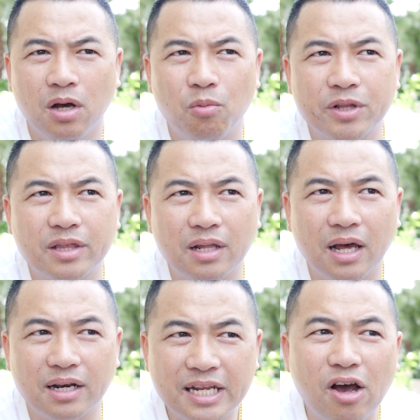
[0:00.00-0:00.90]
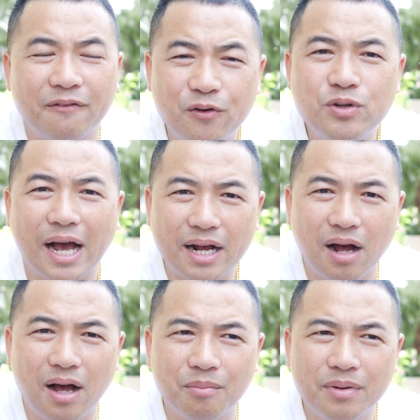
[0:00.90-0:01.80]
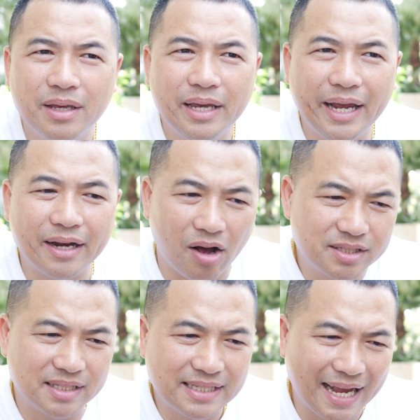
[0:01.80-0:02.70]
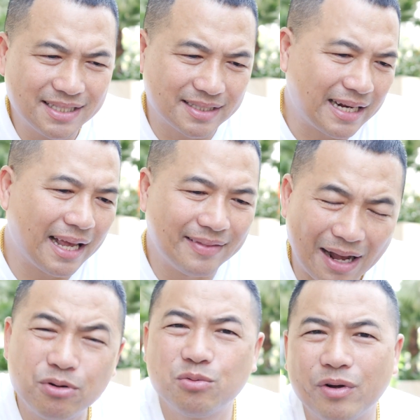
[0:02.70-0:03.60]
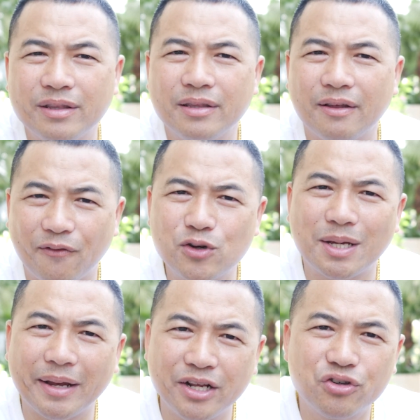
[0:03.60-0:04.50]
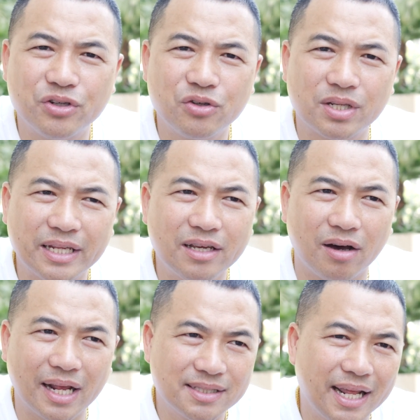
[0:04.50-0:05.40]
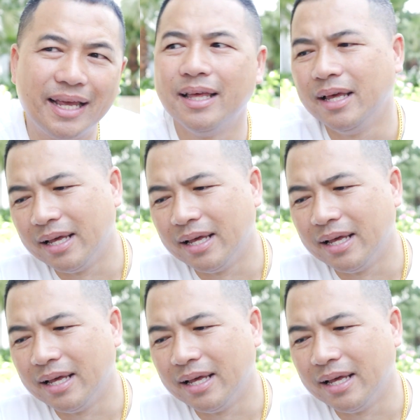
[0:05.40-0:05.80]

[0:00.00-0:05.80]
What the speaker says: with LeonFood.com in Austin, Texas, and that was when the first time I introduced Leon. I said, hey,